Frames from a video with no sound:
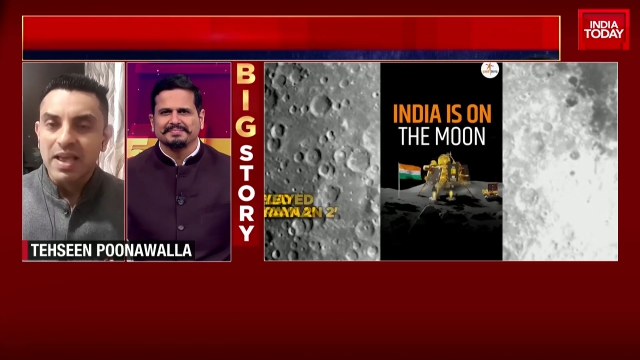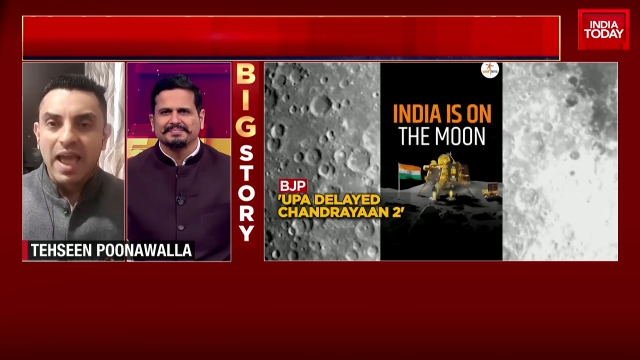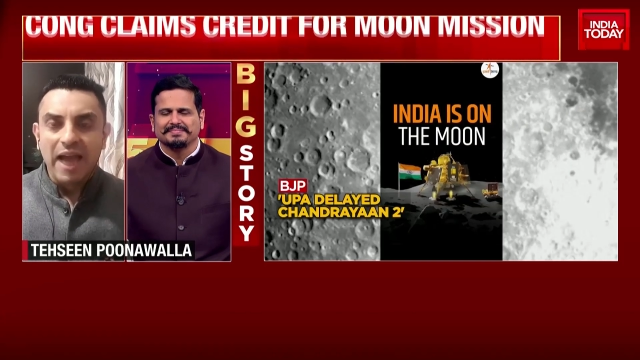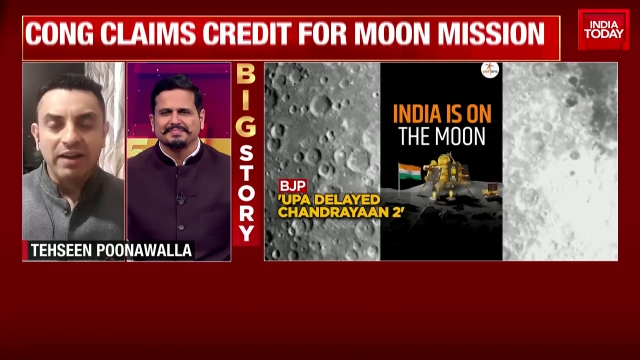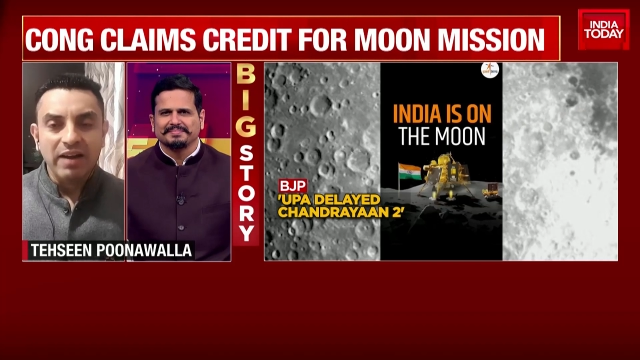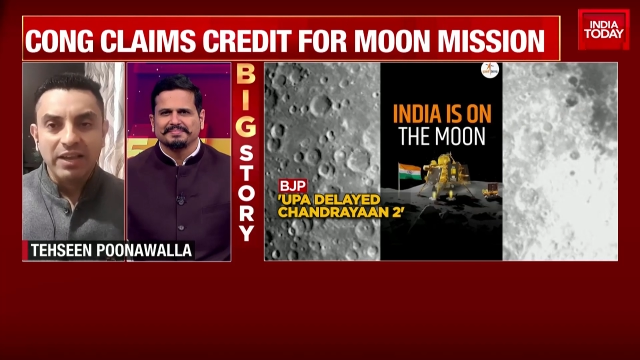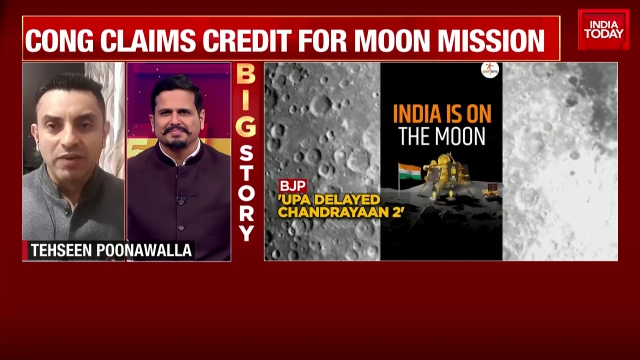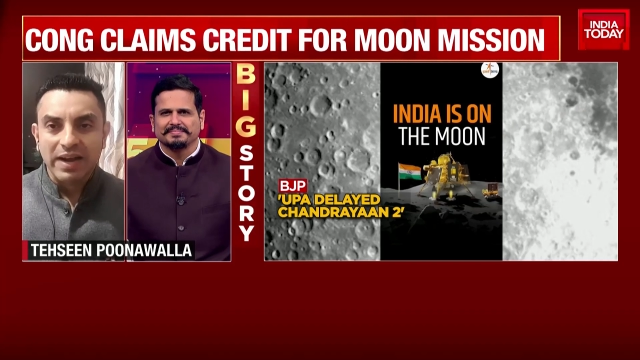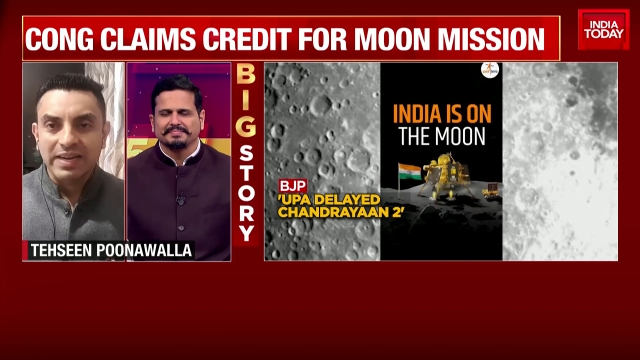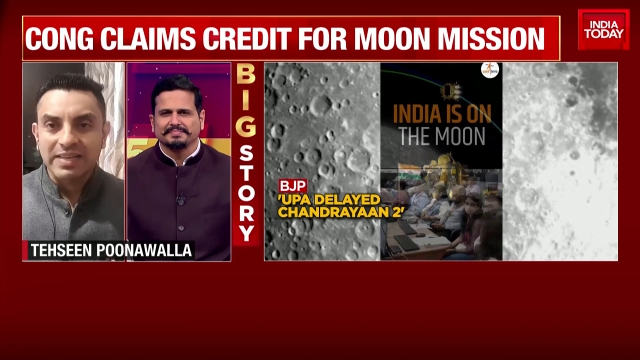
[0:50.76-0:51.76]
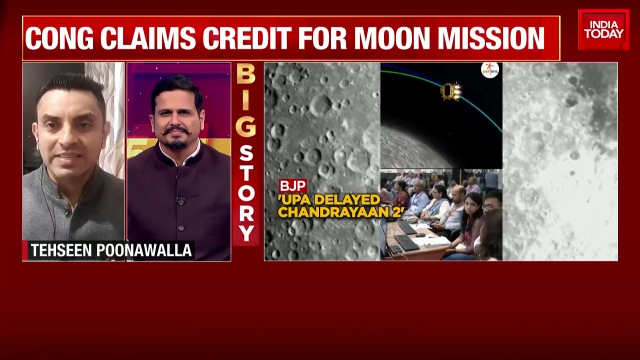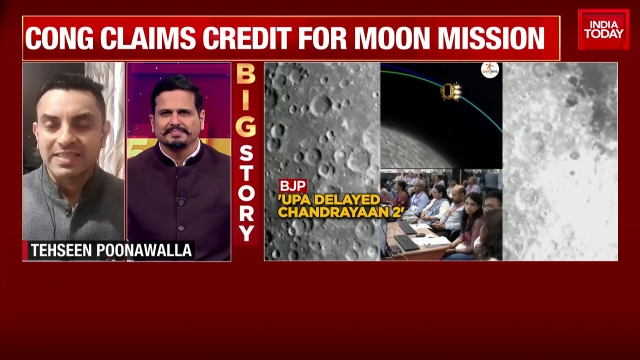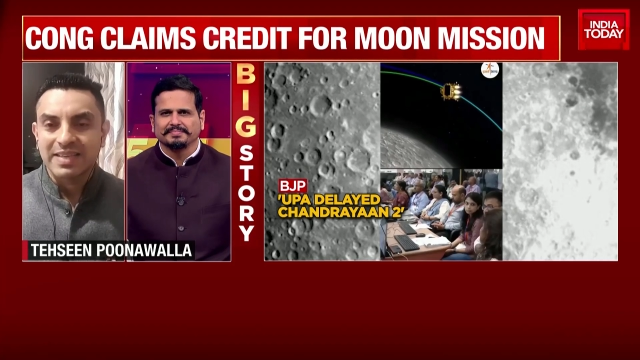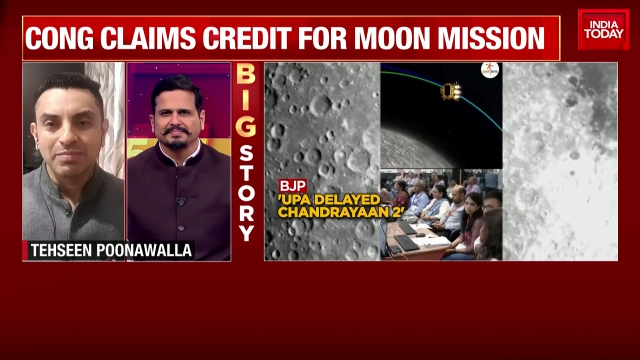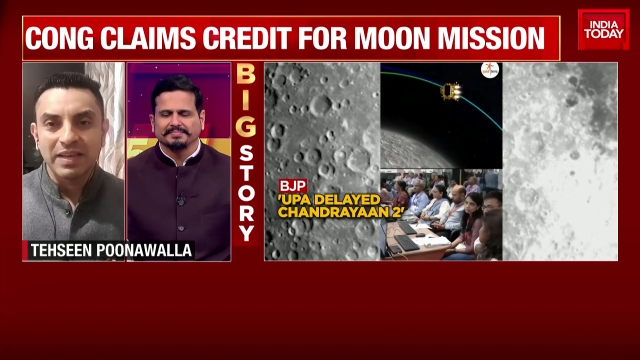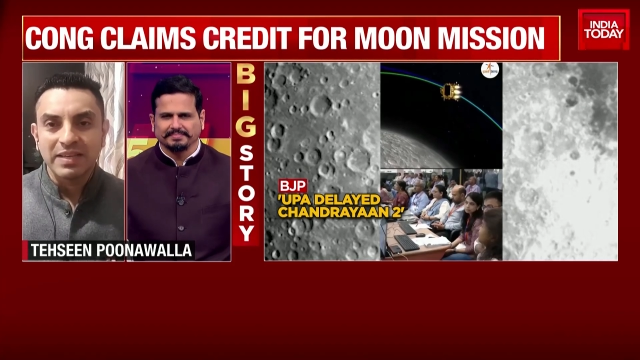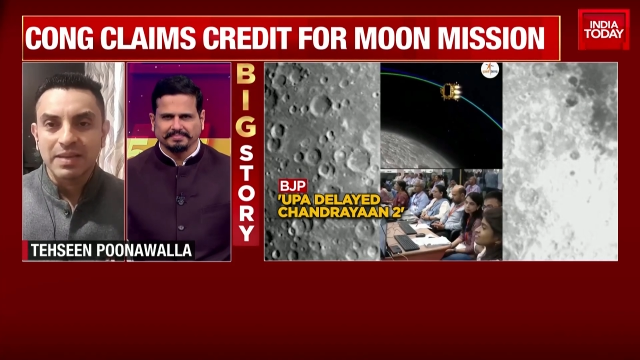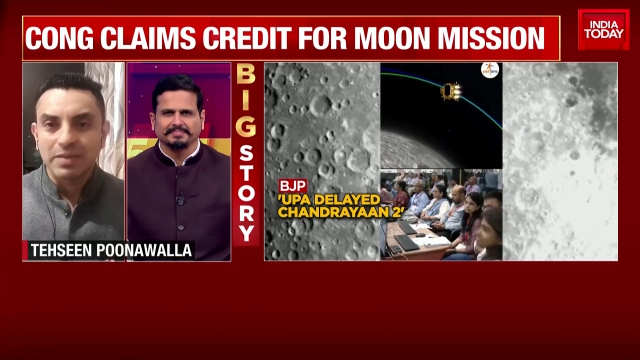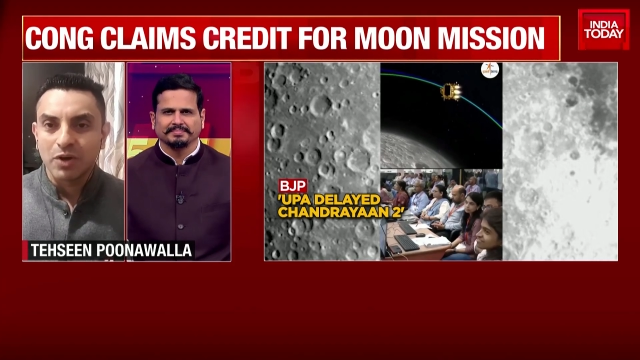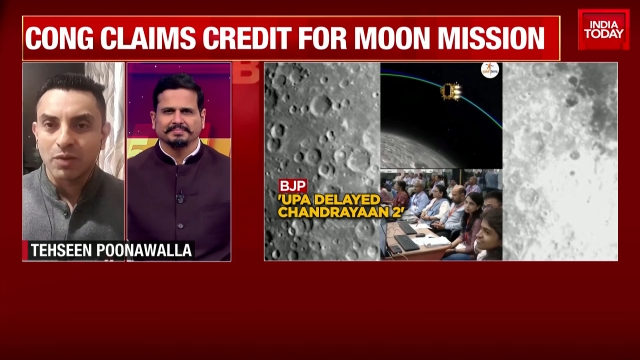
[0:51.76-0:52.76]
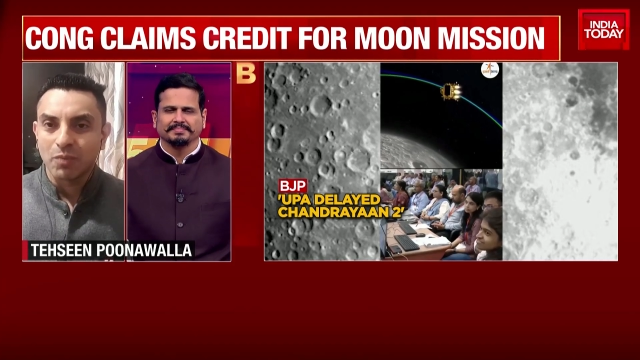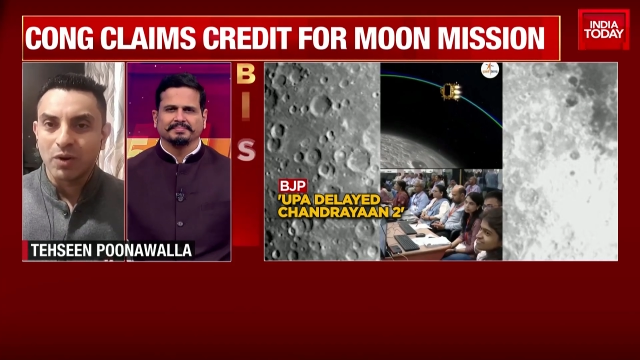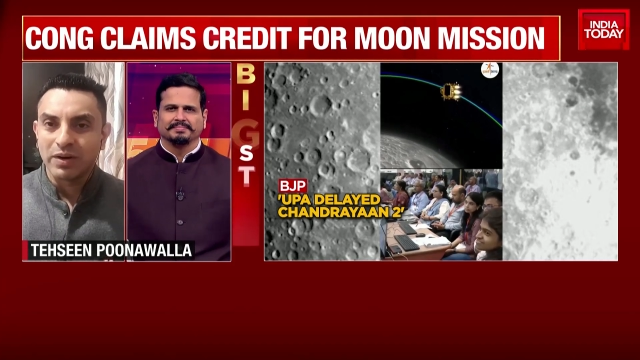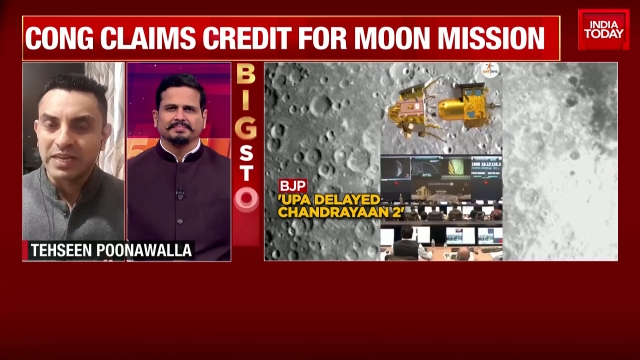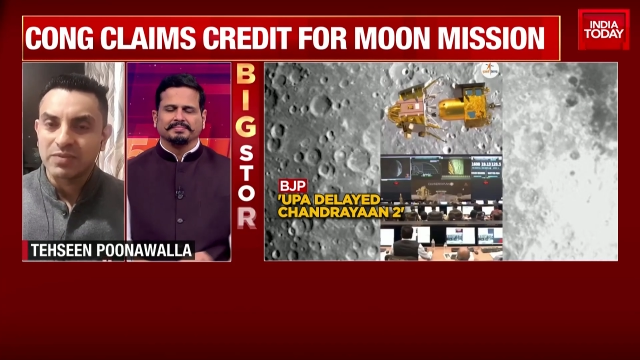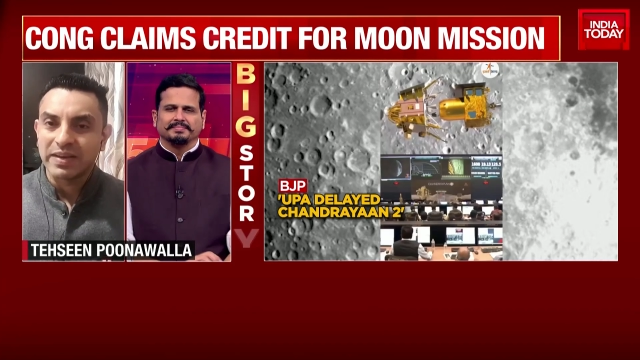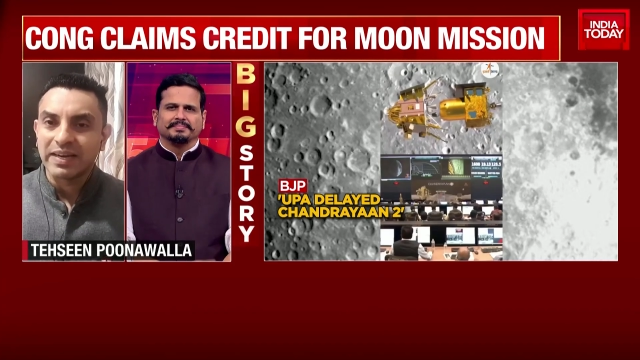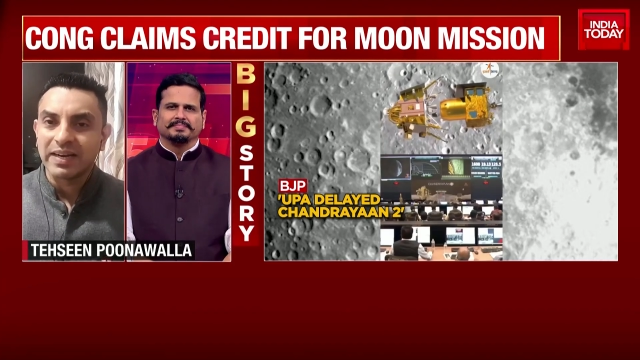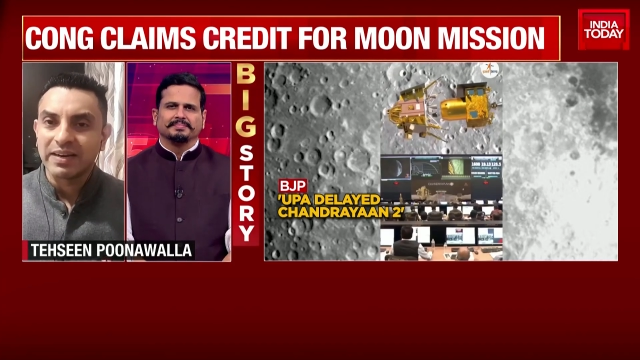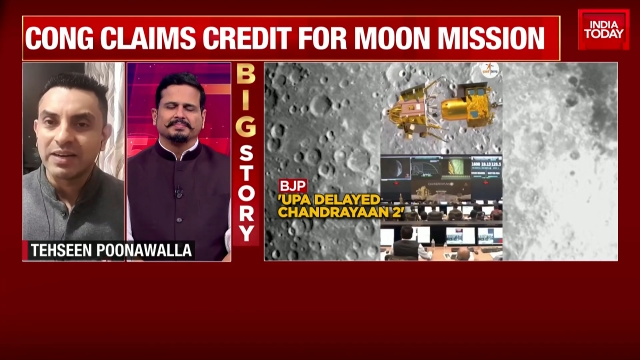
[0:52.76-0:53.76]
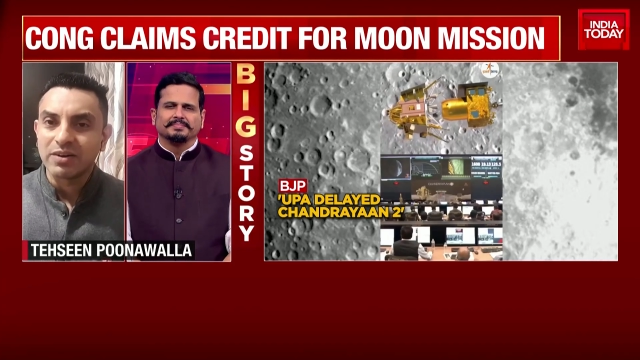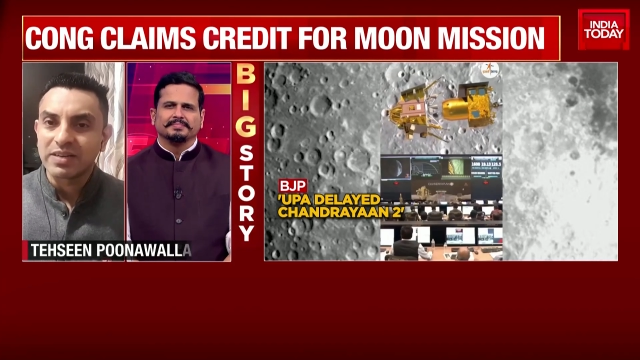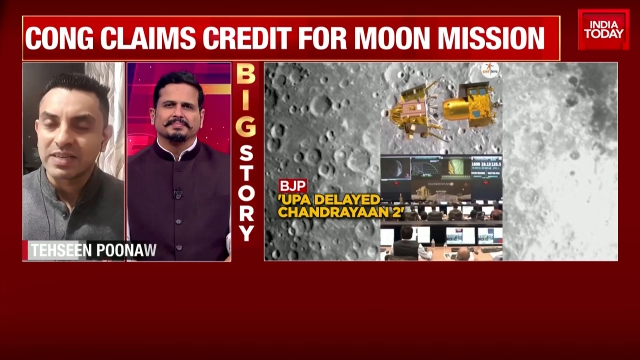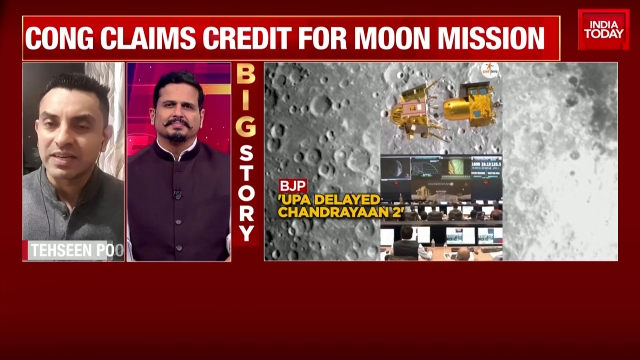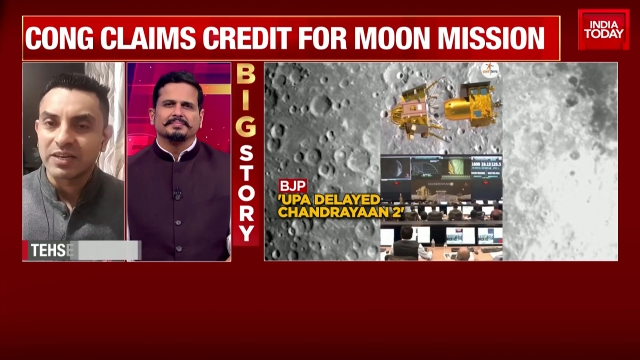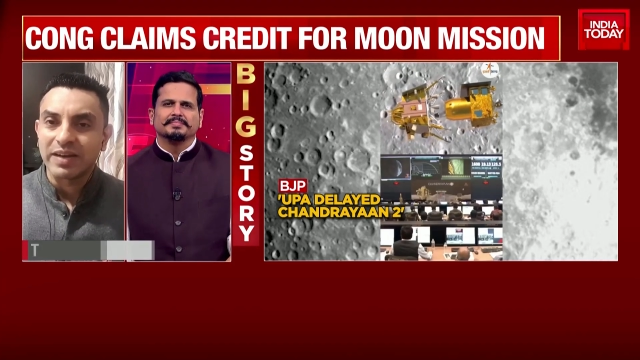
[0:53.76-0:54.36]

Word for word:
Speaker 1: And like you rightly said, some things are beyond politics. We can agree to disagree on